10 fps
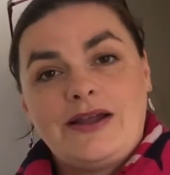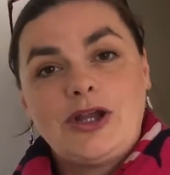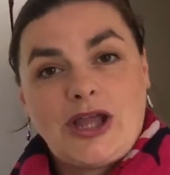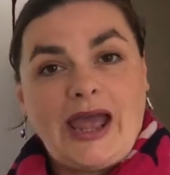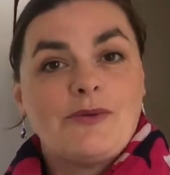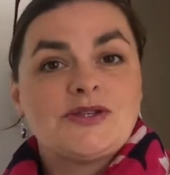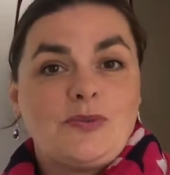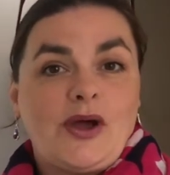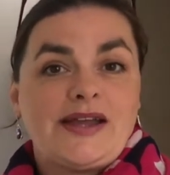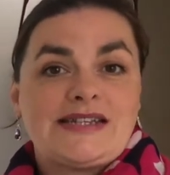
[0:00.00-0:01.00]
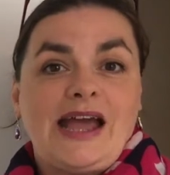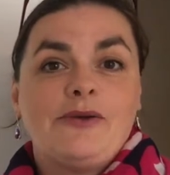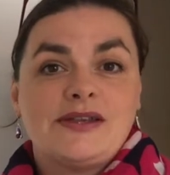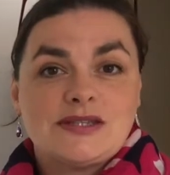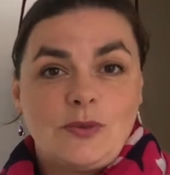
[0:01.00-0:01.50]
look how it's worked
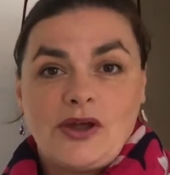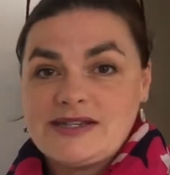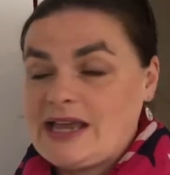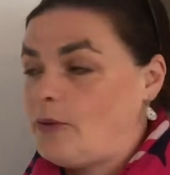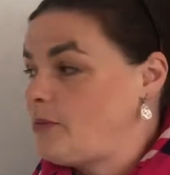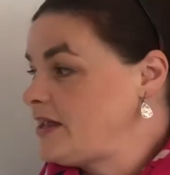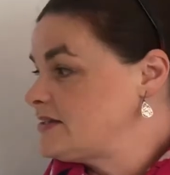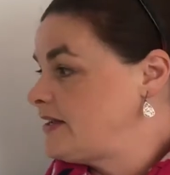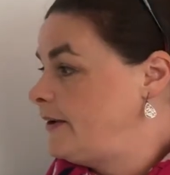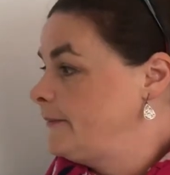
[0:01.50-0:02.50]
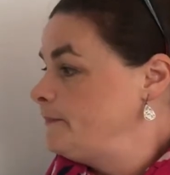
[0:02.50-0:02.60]
out better.